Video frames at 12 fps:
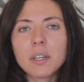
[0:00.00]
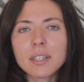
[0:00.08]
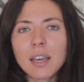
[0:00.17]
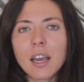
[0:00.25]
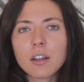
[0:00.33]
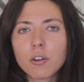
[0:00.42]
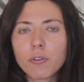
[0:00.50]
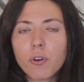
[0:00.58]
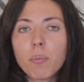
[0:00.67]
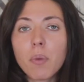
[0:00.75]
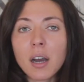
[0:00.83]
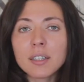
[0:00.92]
But again,
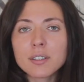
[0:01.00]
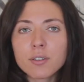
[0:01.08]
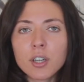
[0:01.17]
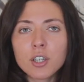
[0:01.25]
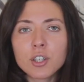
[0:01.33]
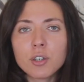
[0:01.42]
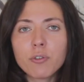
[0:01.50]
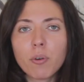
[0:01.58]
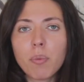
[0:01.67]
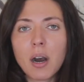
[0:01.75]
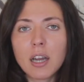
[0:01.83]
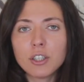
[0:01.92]
for my strategy
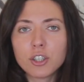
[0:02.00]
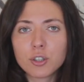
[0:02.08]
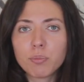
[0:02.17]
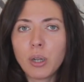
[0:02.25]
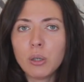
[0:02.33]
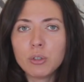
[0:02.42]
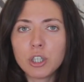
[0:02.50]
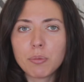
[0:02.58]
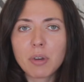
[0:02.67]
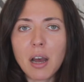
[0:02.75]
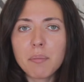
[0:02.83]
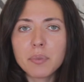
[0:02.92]
for buying just blue
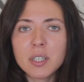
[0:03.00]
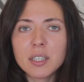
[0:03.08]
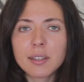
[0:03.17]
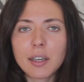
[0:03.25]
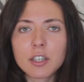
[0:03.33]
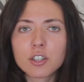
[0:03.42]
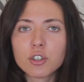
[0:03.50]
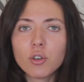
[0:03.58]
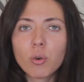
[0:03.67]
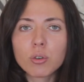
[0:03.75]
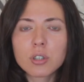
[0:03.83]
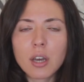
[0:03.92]
chip companies, it is
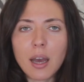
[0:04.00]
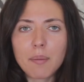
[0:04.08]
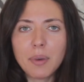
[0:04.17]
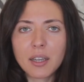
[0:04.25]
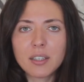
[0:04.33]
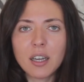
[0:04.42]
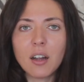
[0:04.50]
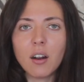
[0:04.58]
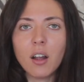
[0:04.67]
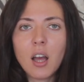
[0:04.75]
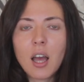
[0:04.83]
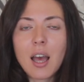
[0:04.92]
not a big deal.